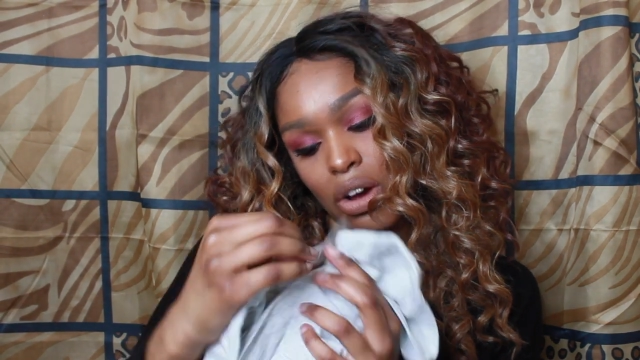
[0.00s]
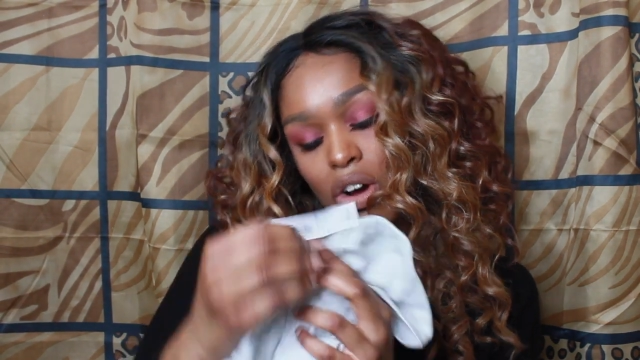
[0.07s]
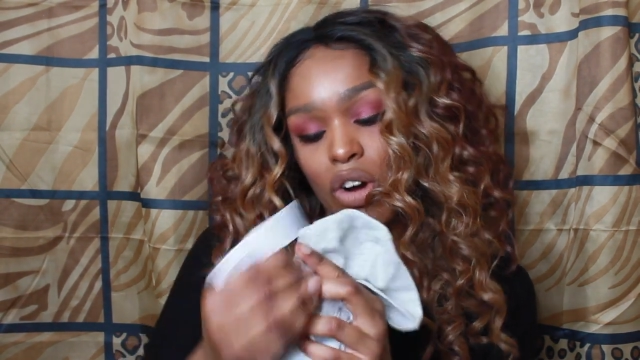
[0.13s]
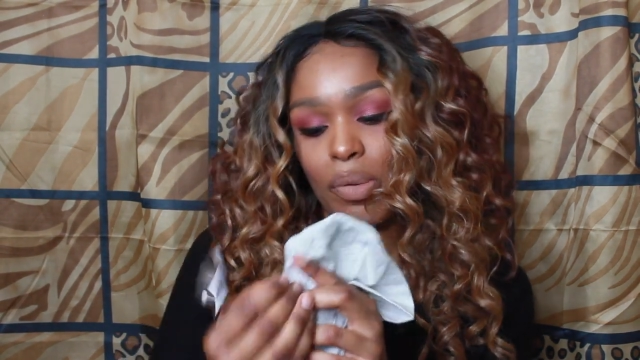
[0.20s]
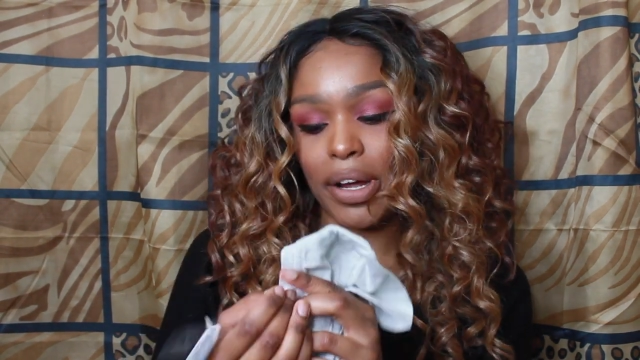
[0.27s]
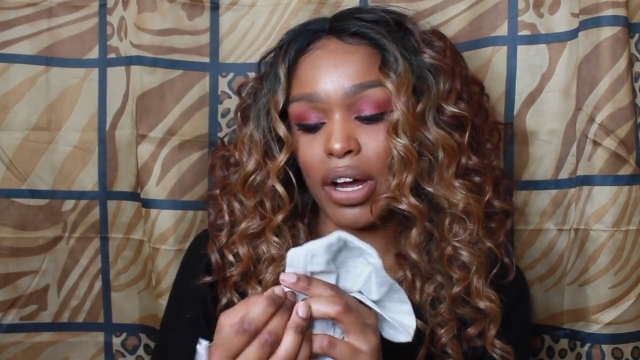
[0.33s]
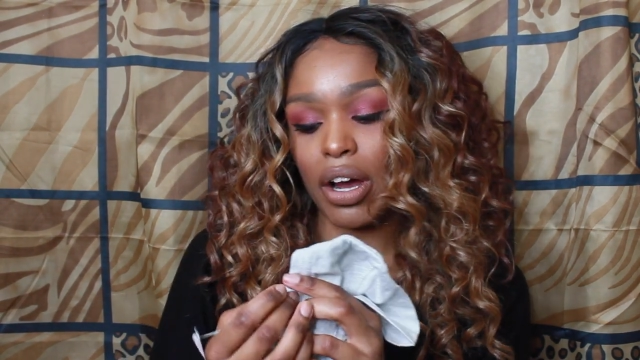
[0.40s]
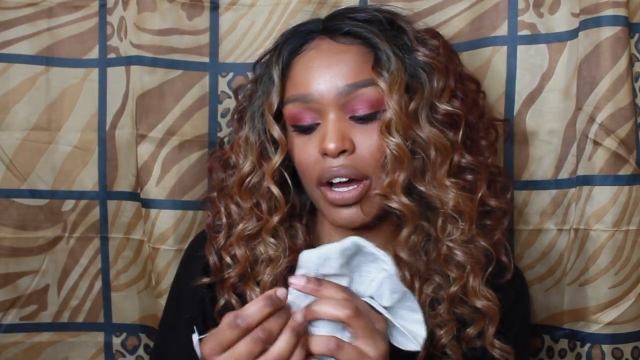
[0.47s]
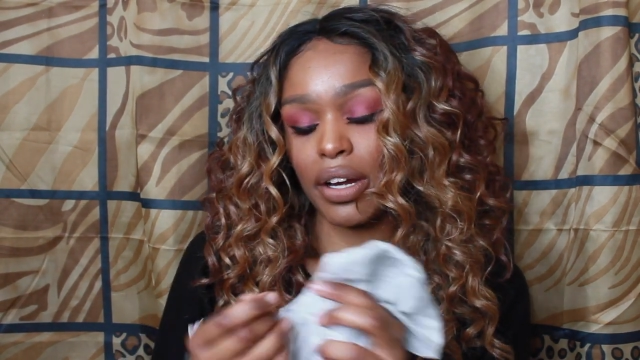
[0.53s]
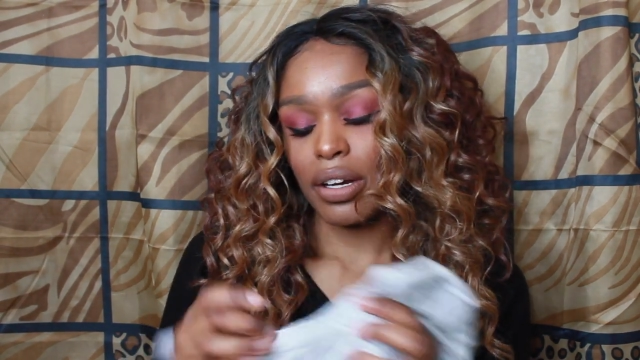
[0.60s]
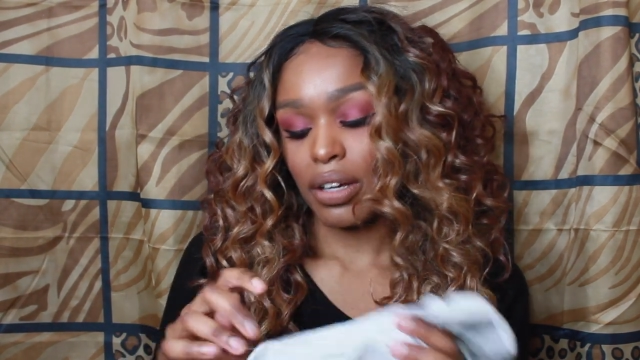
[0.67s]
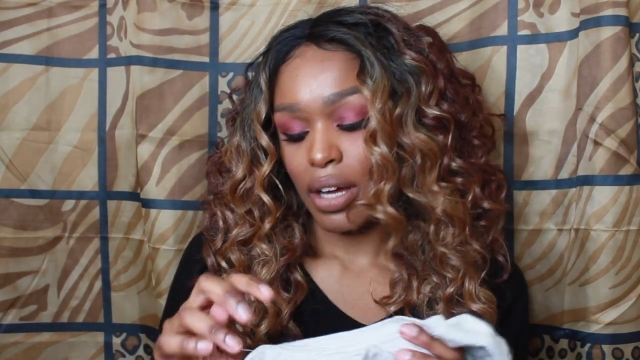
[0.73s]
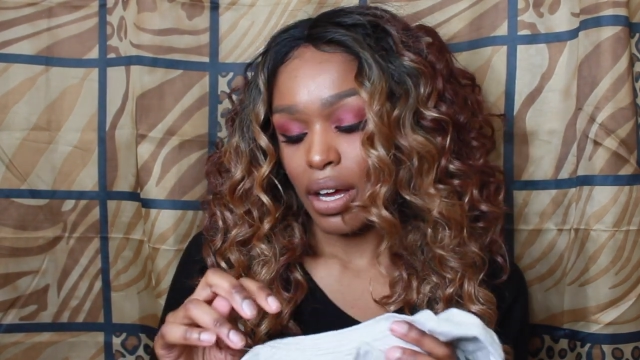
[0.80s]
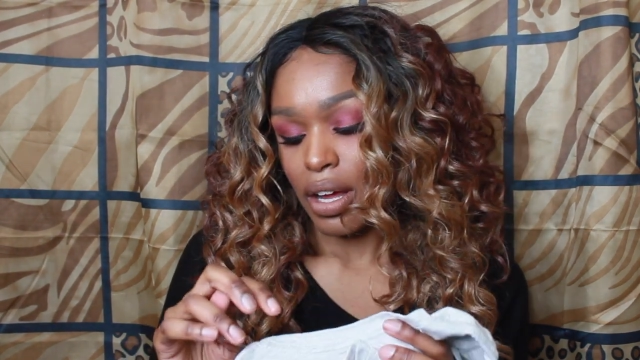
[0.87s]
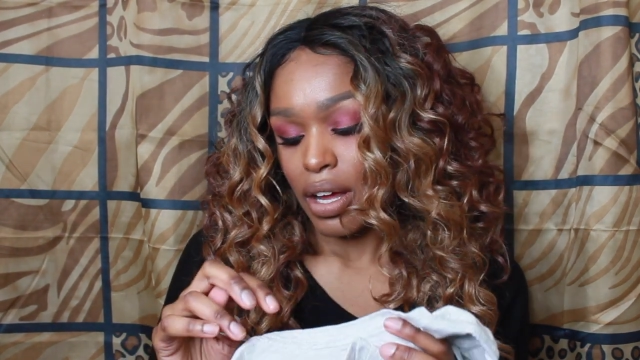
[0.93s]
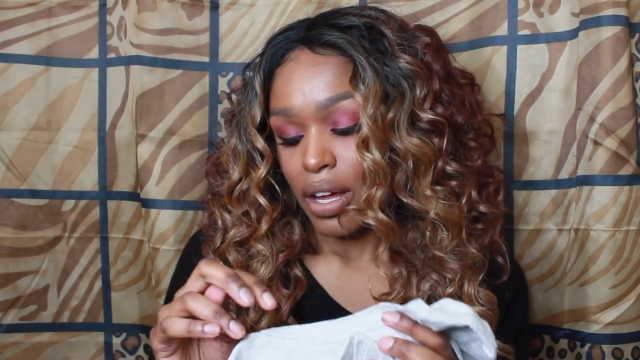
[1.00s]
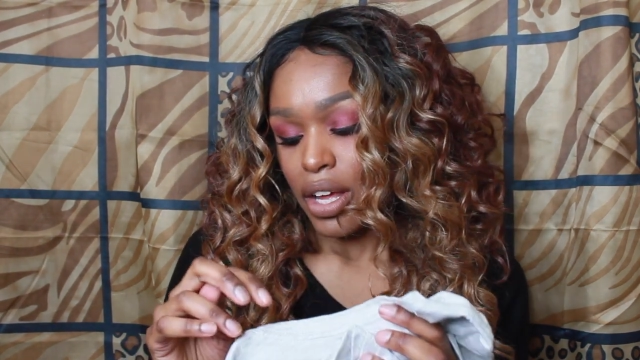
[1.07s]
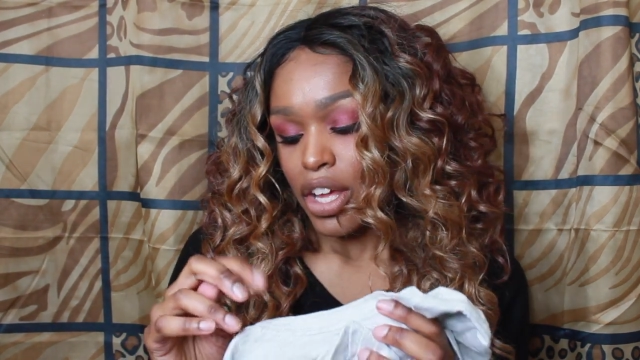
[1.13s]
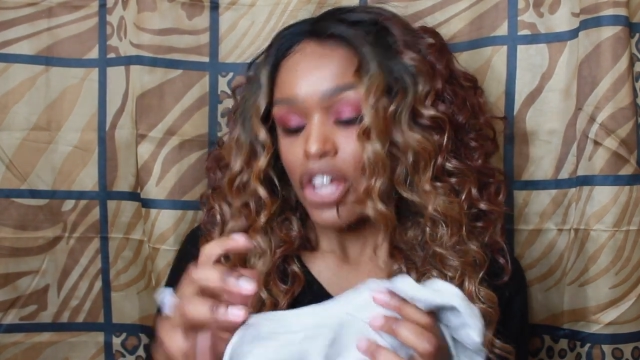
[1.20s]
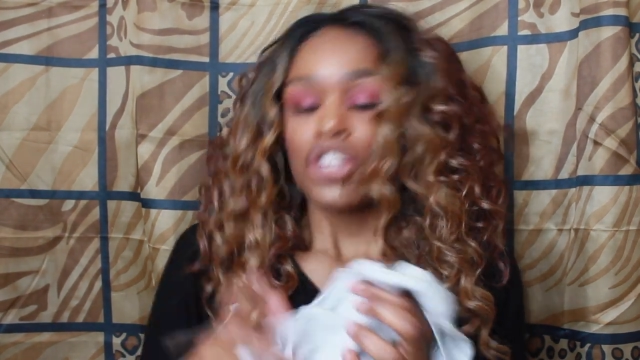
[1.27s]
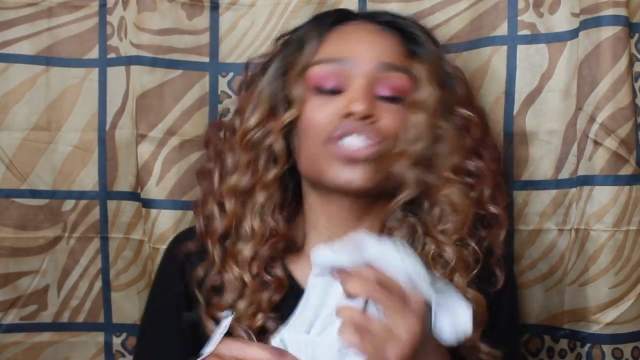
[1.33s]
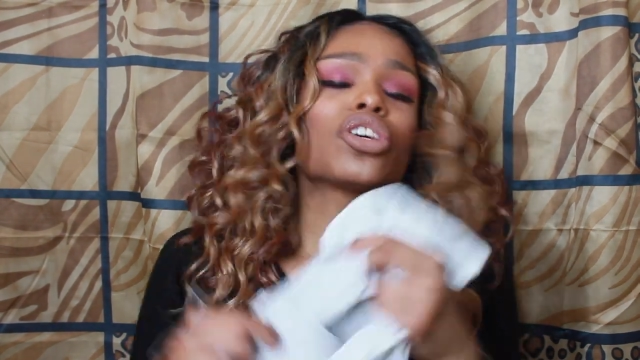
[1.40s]
oh my God,
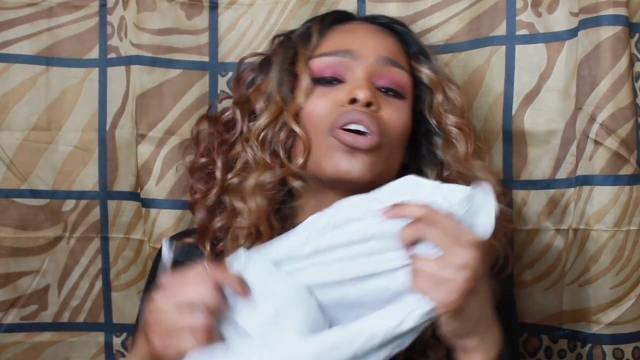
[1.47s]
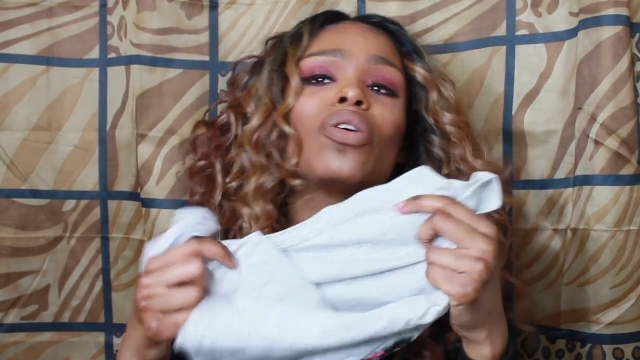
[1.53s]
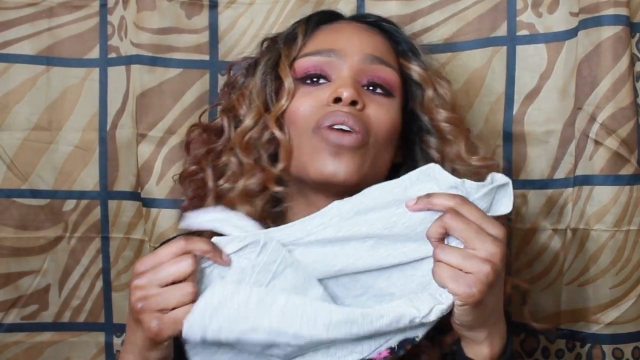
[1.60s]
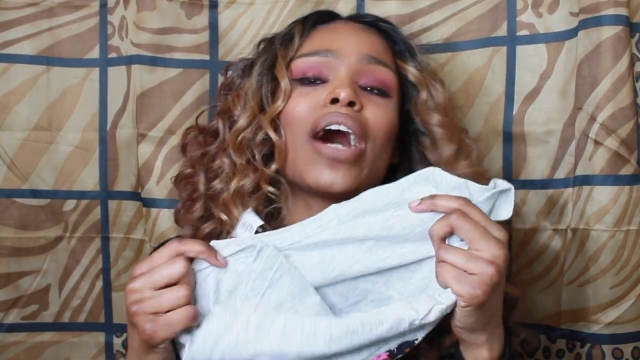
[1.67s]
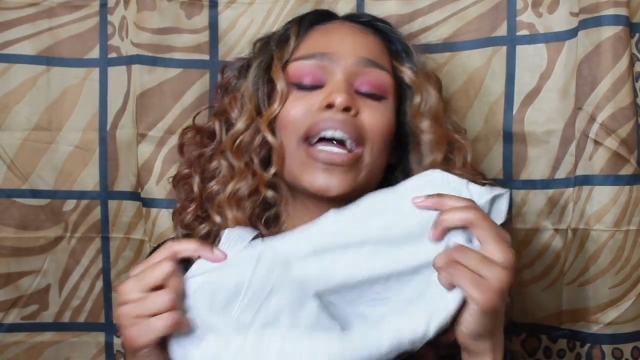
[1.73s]
so